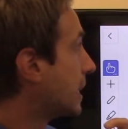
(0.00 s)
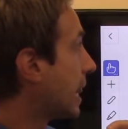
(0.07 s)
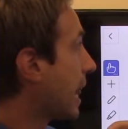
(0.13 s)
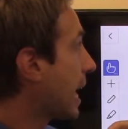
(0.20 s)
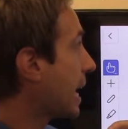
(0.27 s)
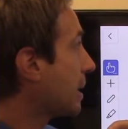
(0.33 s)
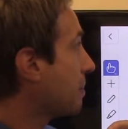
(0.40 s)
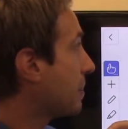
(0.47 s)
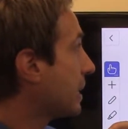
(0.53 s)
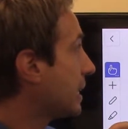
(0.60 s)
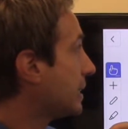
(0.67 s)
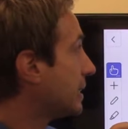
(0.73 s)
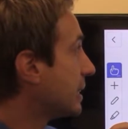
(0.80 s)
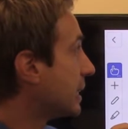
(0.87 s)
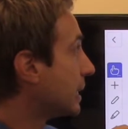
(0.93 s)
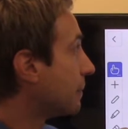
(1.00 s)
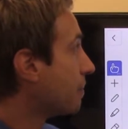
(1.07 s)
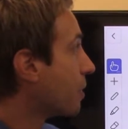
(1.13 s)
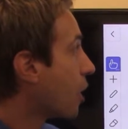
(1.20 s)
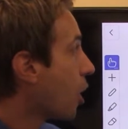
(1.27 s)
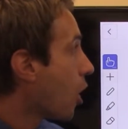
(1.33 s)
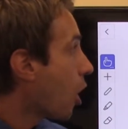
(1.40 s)
ABD.
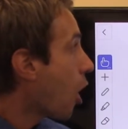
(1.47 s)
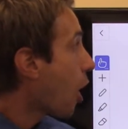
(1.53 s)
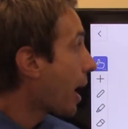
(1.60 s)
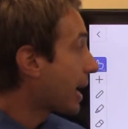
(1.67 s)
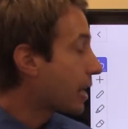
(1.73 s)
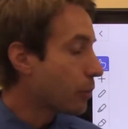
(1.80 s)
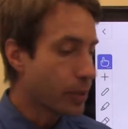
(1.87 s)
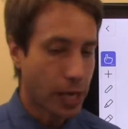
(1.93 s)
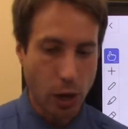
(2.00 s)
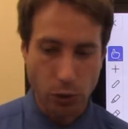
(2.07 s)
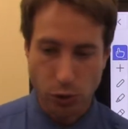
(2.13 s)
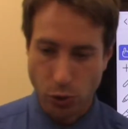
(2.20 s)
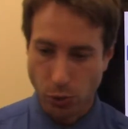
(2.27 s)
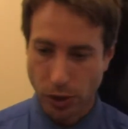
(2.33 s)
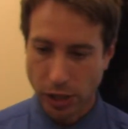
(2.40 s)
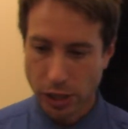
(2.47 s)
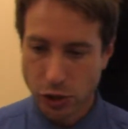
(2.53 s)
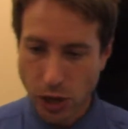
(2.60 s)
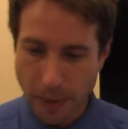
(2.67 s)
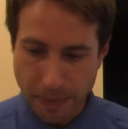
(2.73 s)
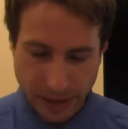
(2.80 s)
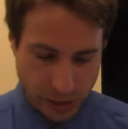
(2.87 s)
All right, here we go. So we're going to
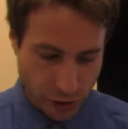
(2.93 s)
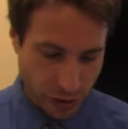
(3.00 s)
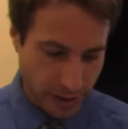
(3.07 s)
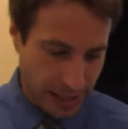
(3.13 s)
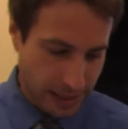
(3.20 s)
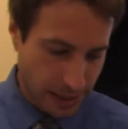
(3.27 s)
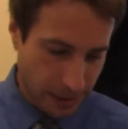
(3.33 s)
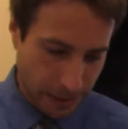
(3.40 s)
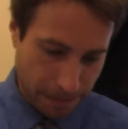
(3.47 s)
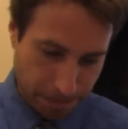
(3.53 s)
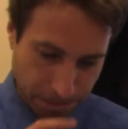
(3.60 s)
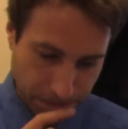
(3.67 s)
draw a picture of this.